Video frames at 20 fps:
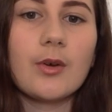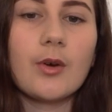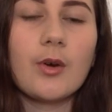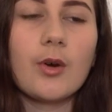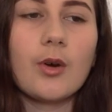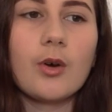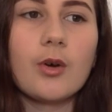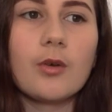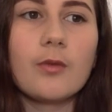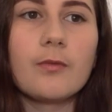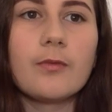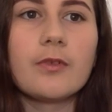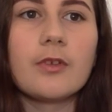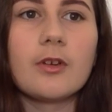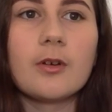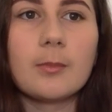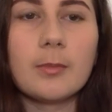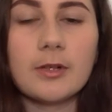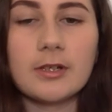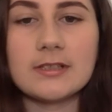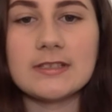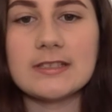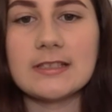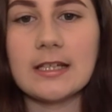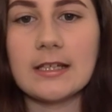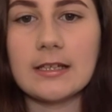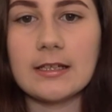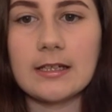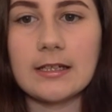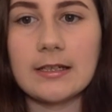of your
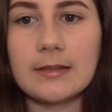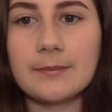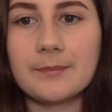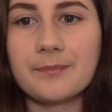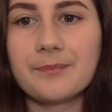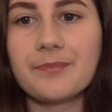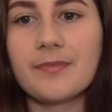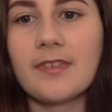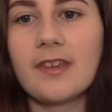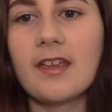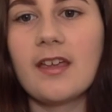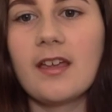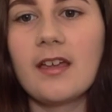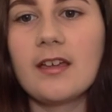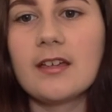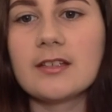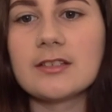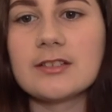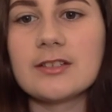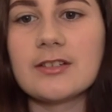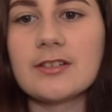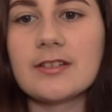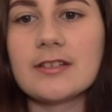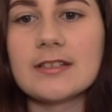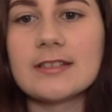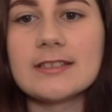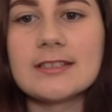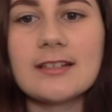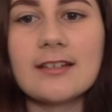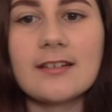personality. So the
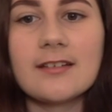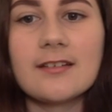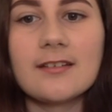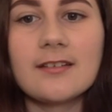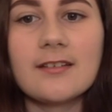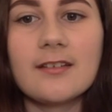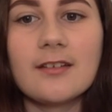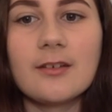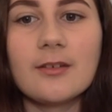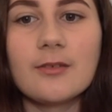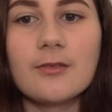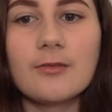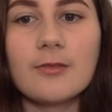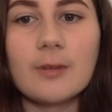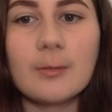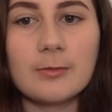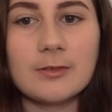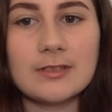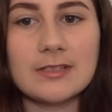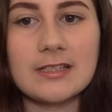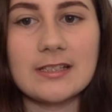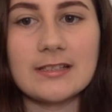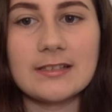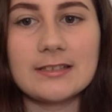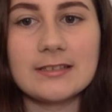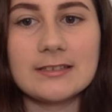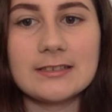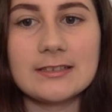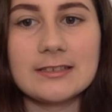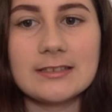sun
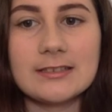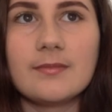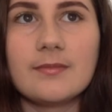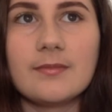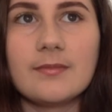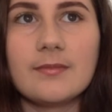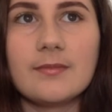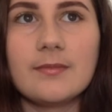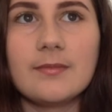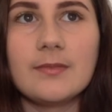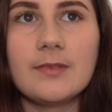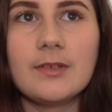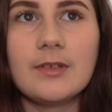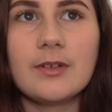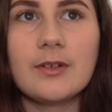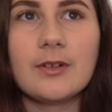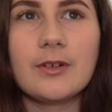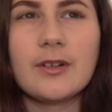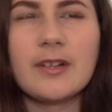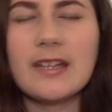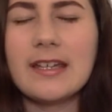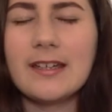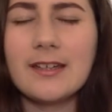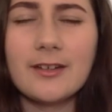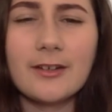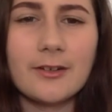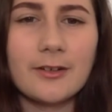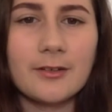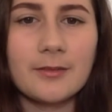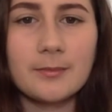represents your
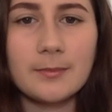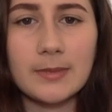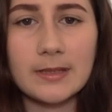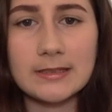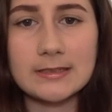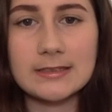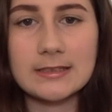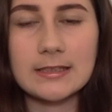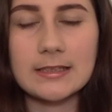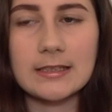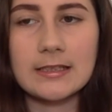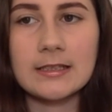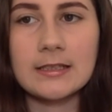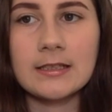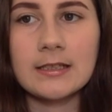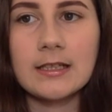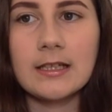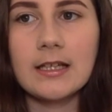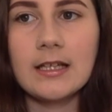ego, basically,